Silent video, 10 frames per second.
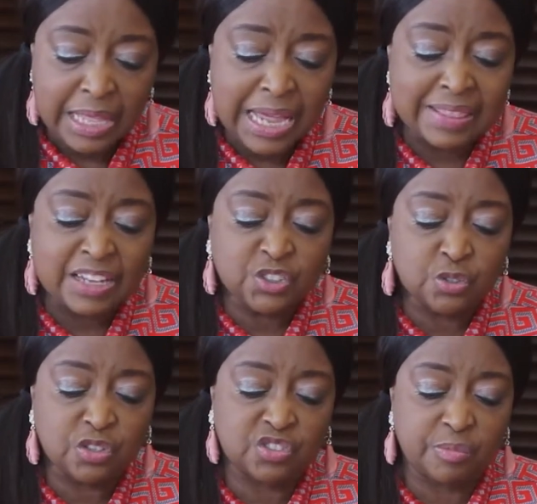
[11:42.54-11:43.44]
And that
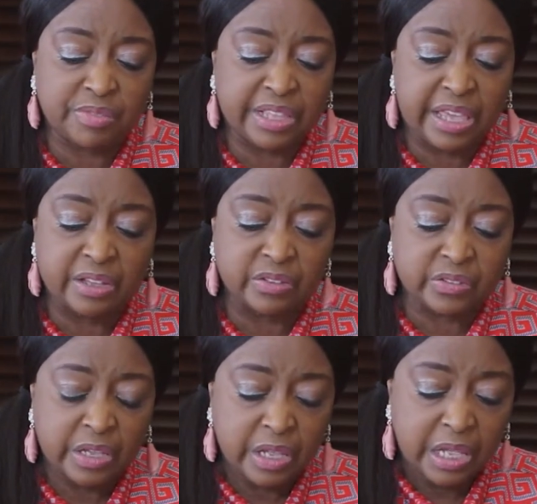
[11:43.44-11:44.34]
shows us something
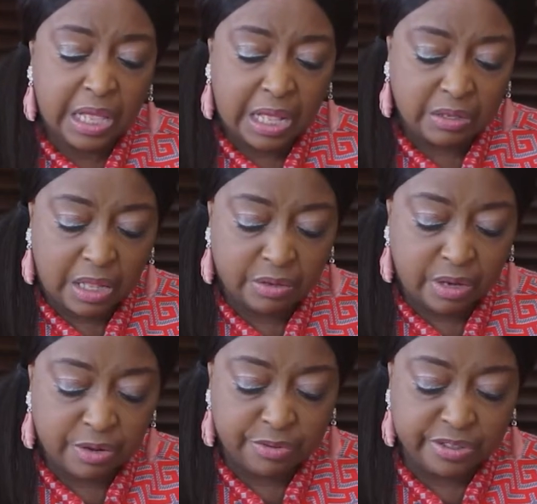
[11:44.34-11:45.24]
else.
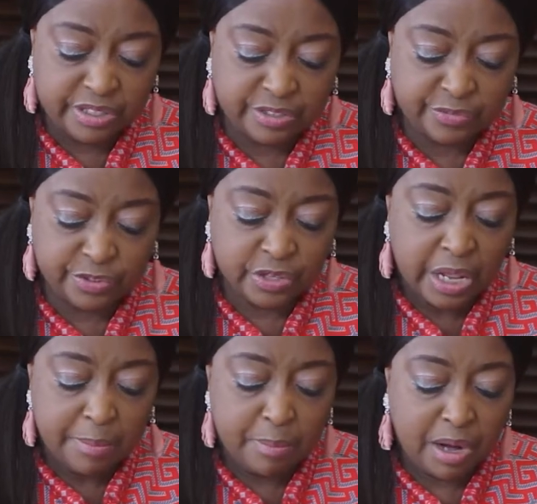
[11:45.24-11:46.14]
I'll read this first.
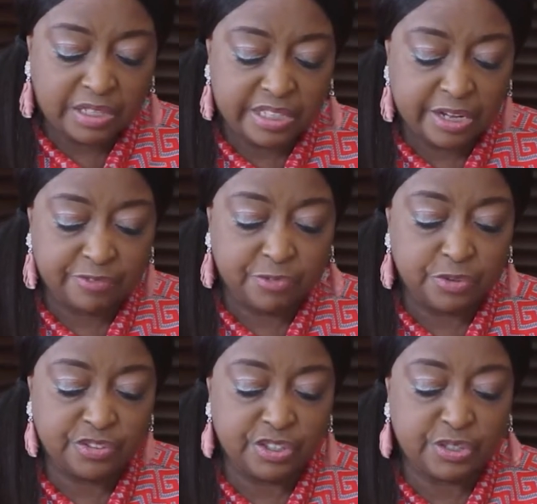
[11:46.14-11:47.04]
Mark 10,
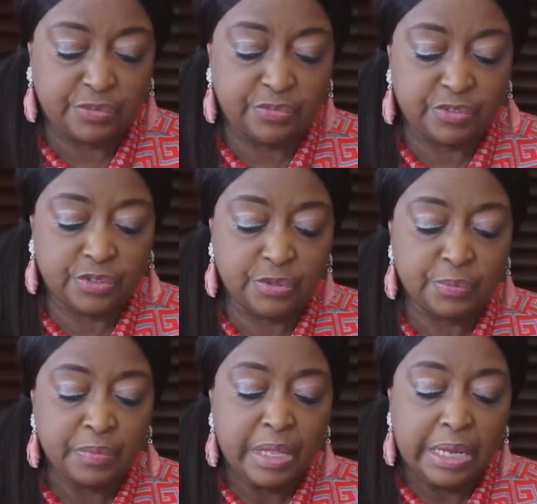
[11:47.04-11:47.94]
46 to 52.
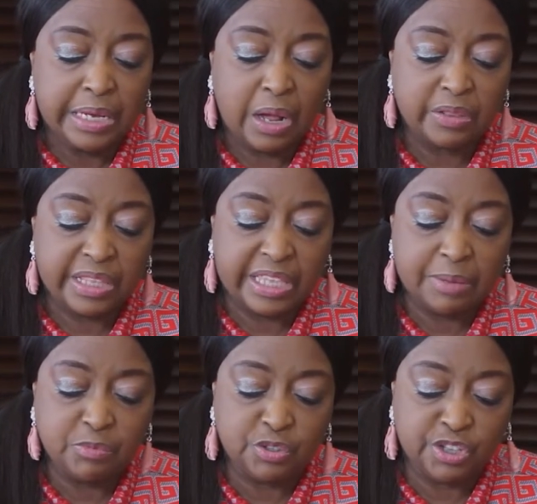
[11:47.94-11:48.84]
Now they
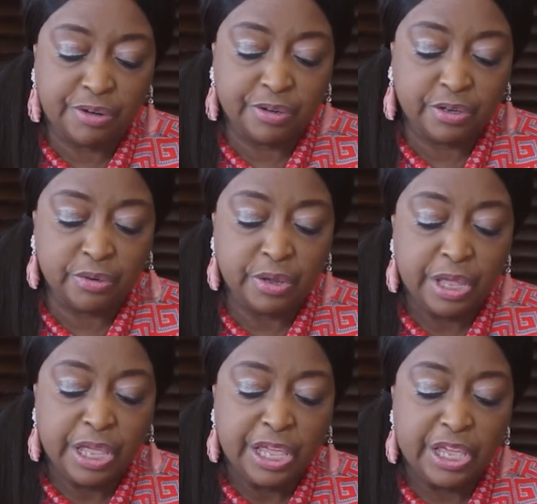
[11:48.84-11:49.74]
came to Jericho.
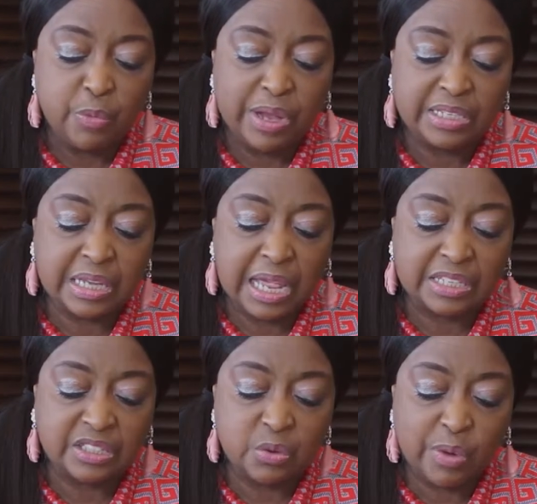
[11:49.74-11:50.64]

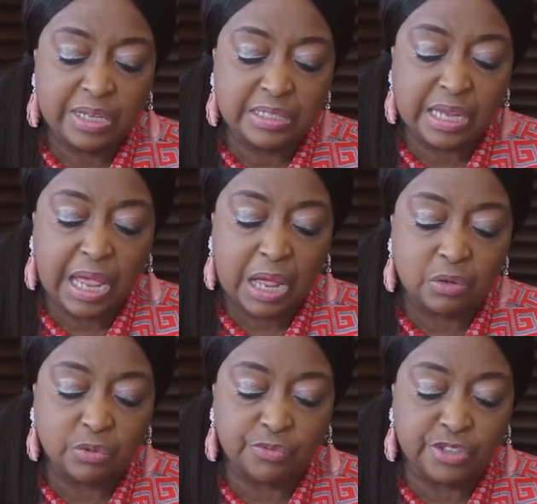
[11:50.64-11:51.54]
As he went
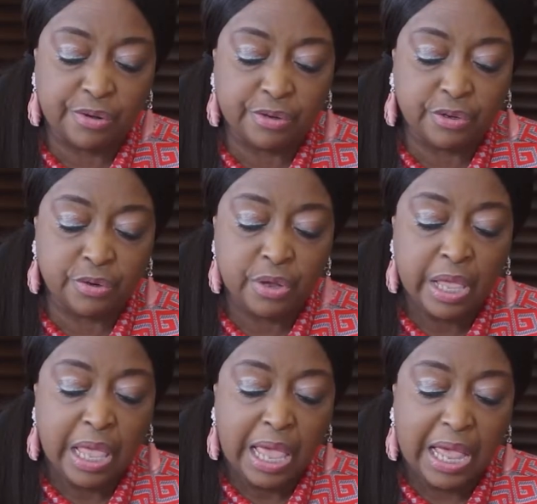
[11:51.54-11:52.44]
out of Jericho
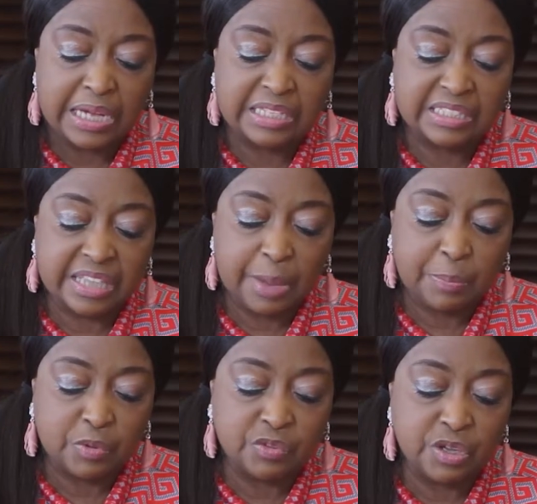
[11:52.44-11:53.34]
and the
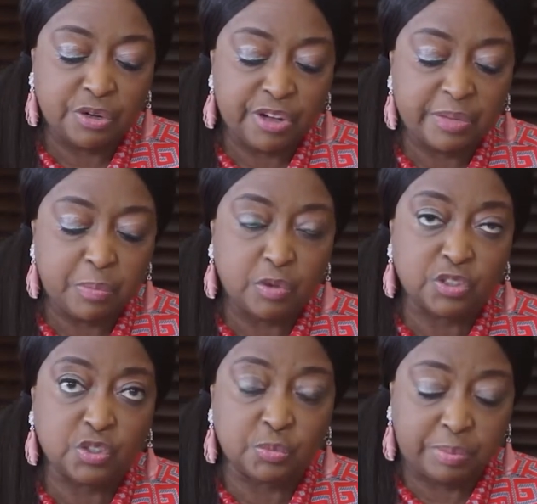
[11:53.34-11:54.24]
disciples, a great
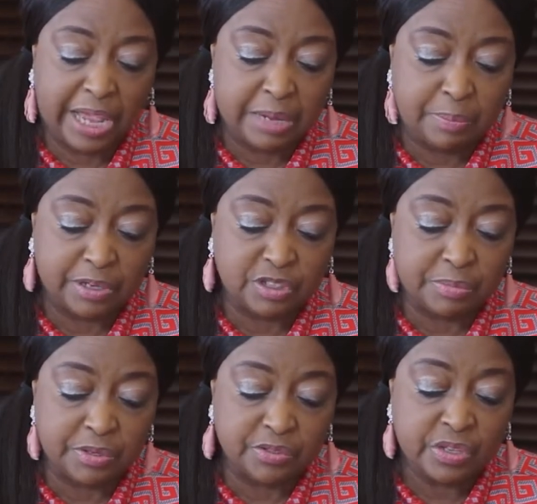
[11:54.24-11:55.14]
multitude, blind
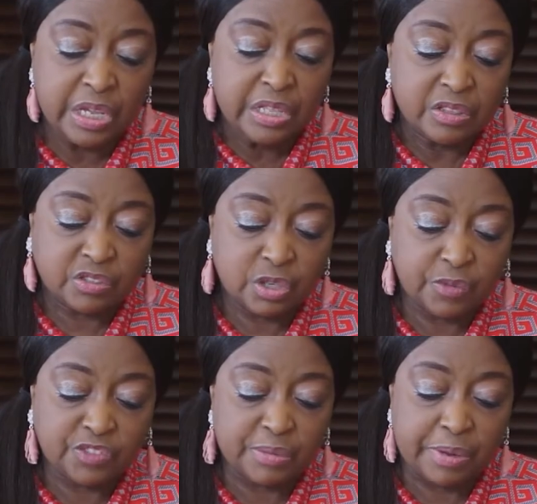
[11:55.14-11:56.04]
Bartimaeus, the son
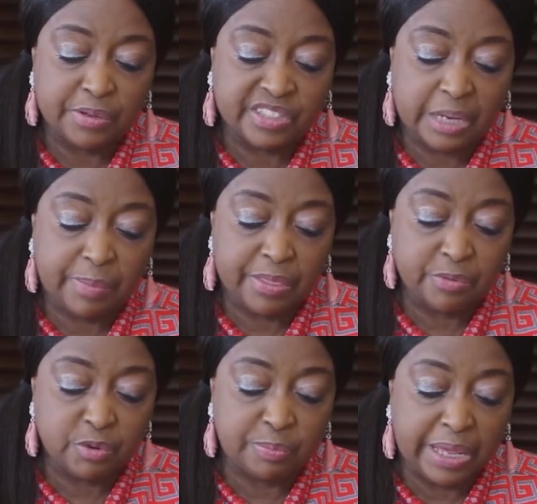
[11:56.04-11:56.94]
of Timaeus, sat by the
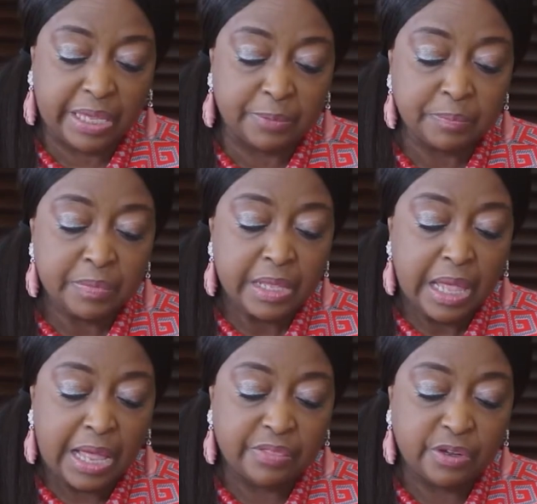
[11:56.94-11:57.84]
road begging.
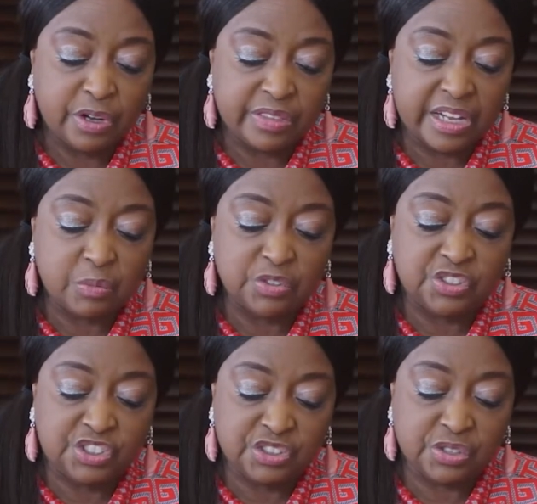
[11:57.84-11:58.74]
And they heard that it was
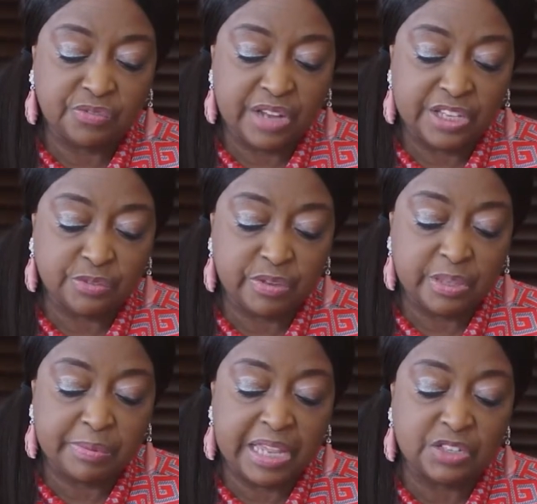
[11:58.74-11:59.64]
Jesus of Nazareth.
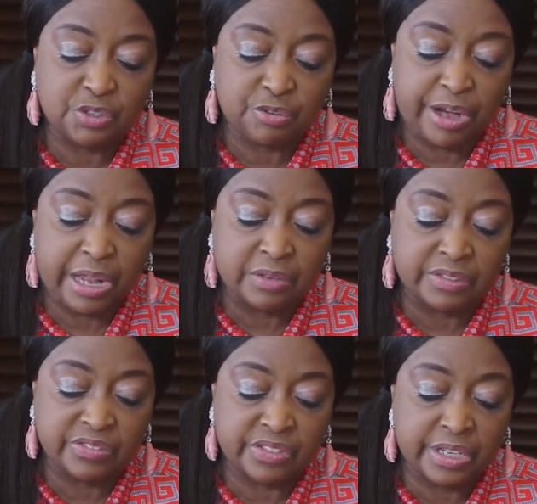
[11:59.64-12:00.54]
He began to cry out
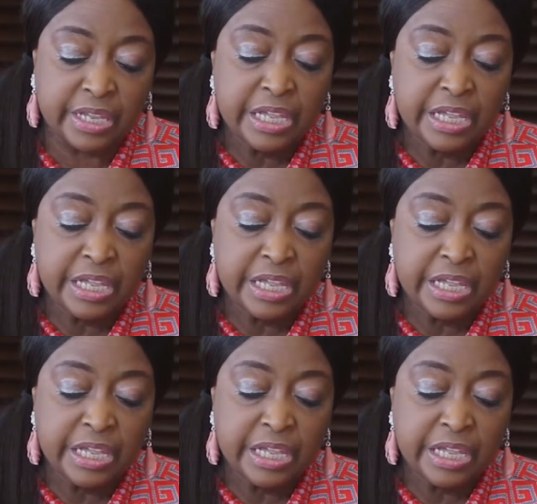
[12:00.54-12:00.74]
and say,